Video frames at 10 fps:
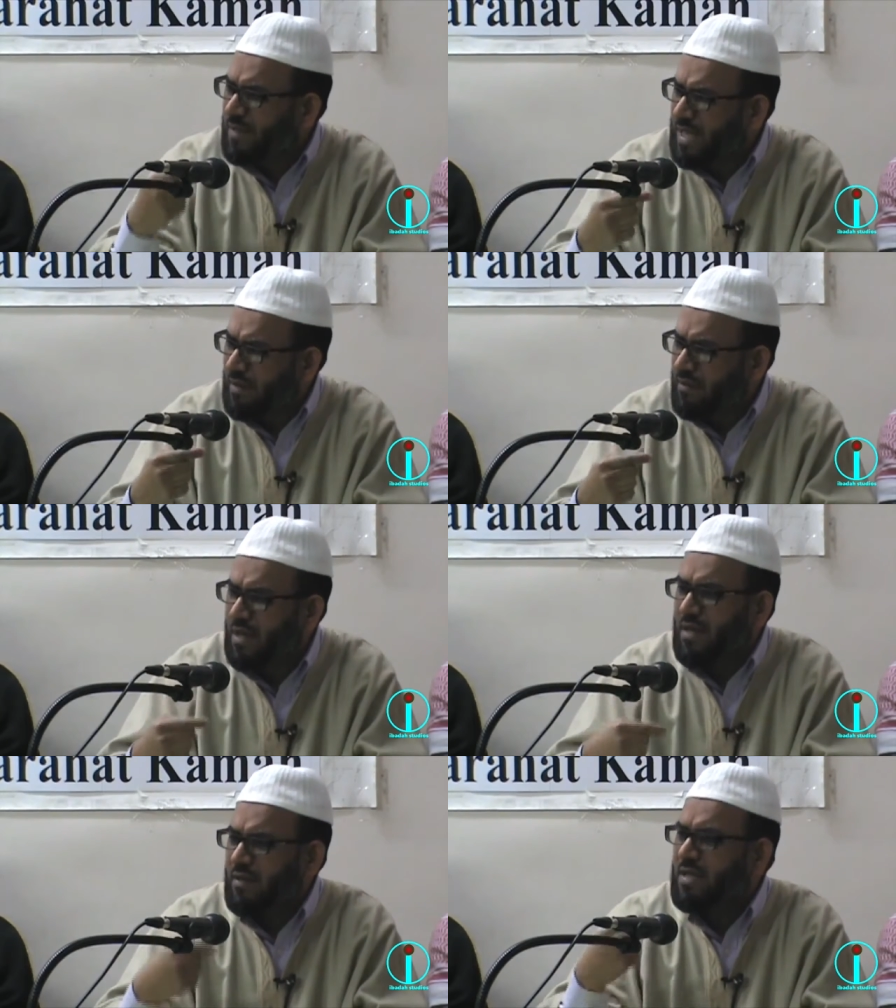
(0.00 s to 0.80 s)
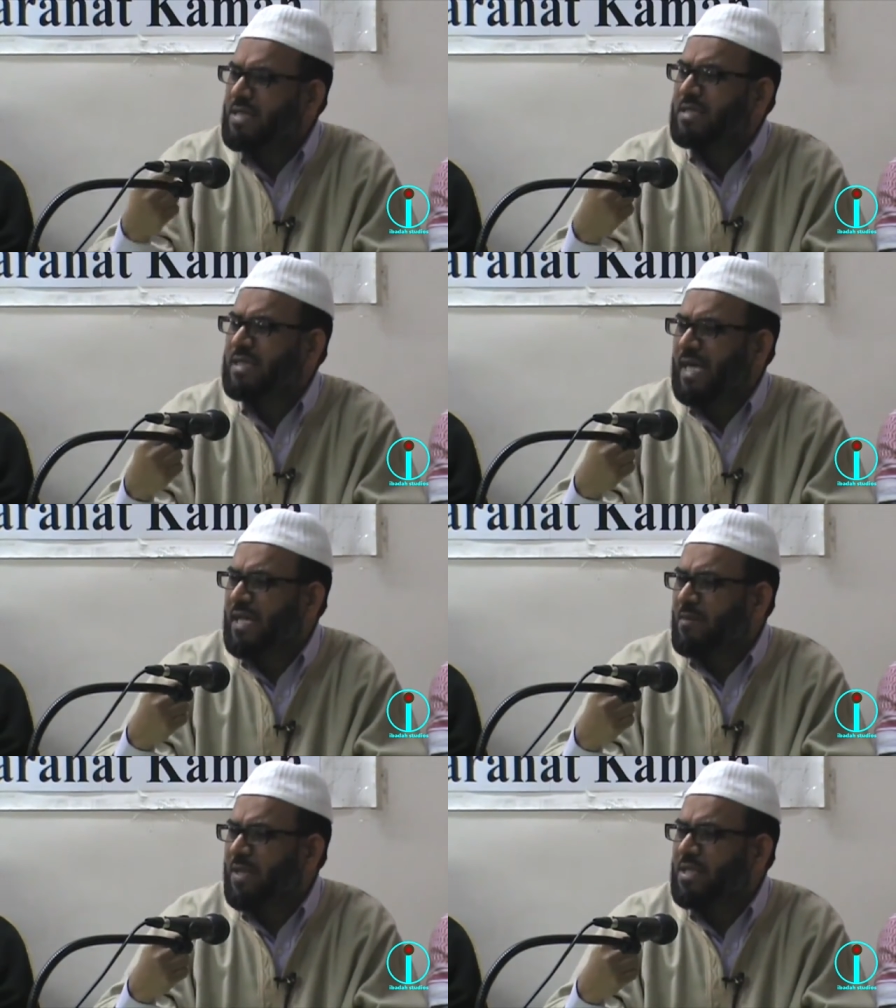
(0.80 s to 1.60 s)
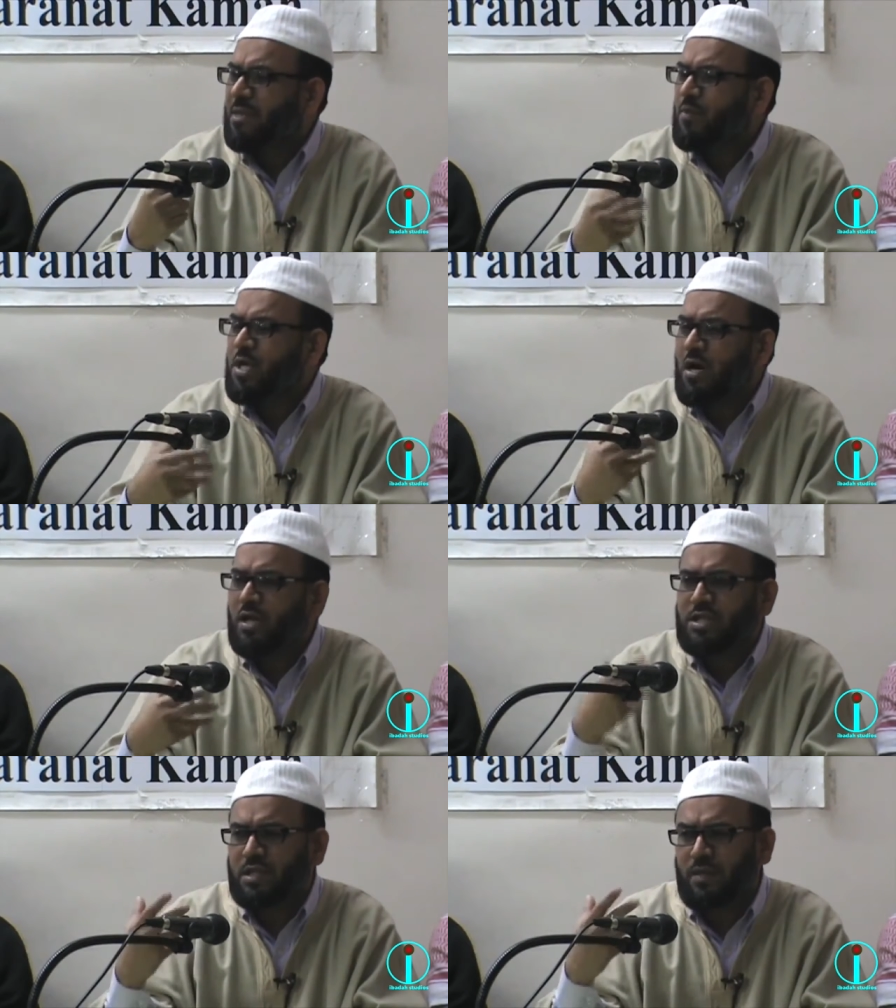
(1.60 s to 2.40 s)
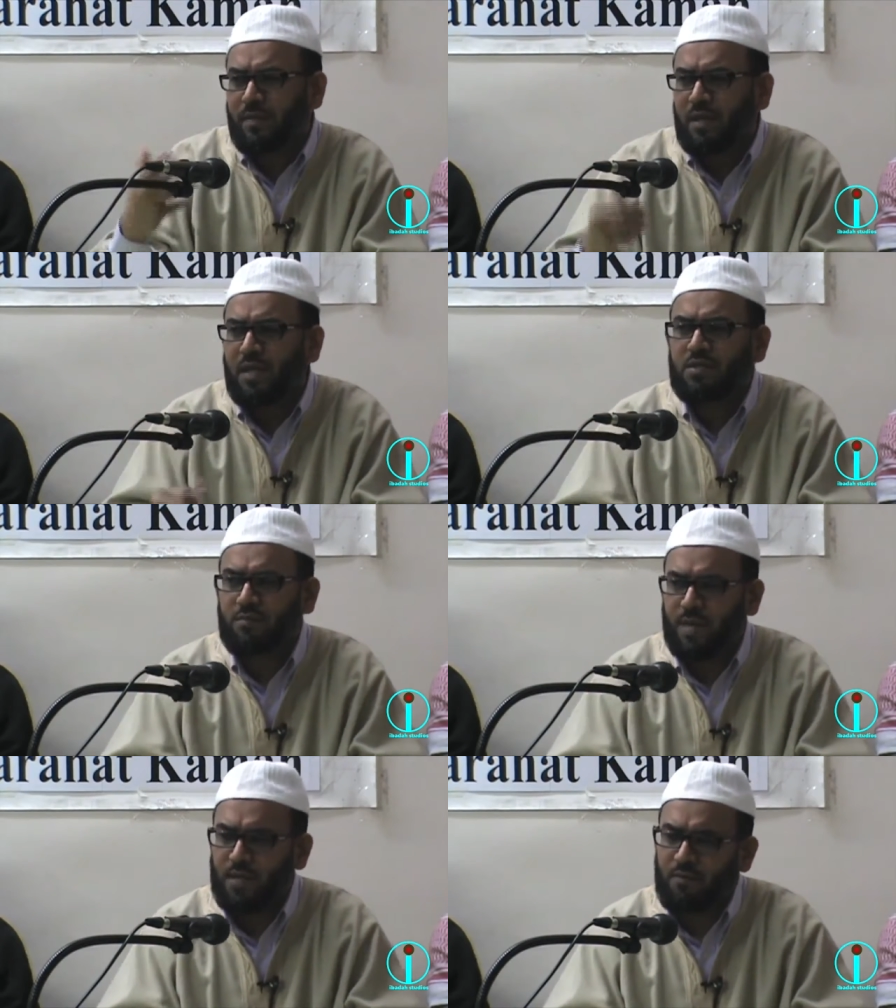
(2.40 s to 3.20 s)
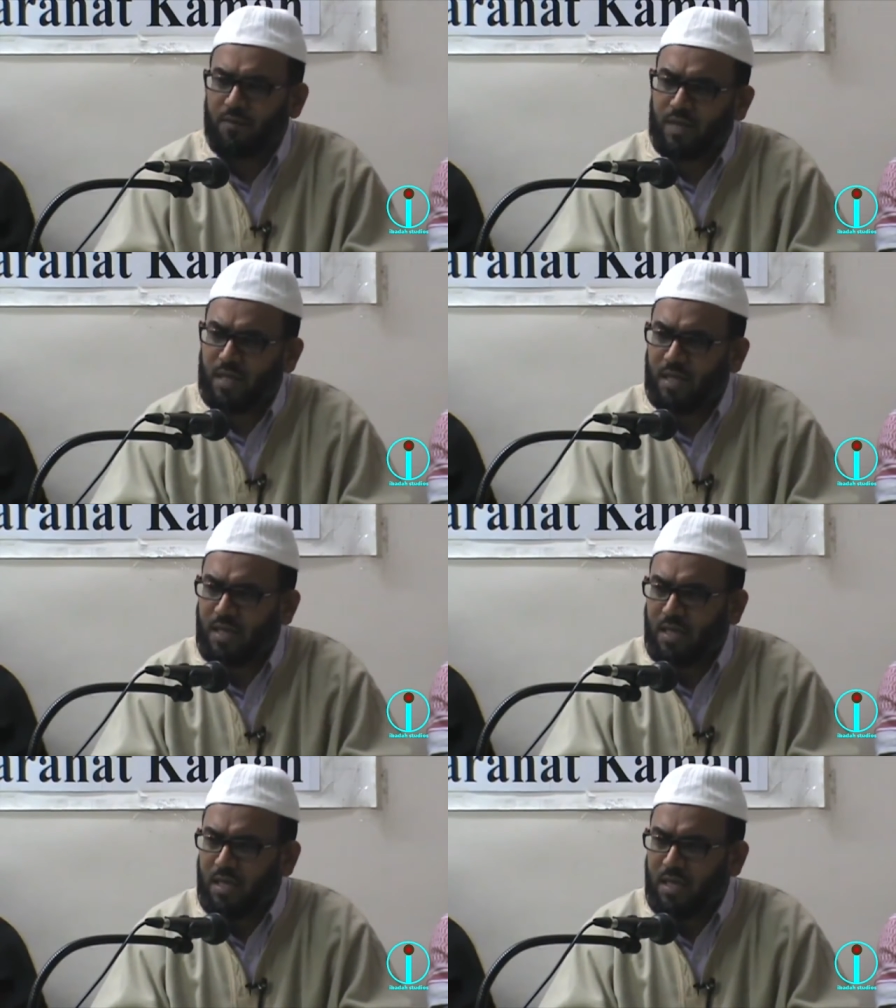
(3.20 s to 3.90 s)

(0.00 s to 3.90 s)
about death. These are the element keep you conscious about Allah subhanahu wa ta'ala.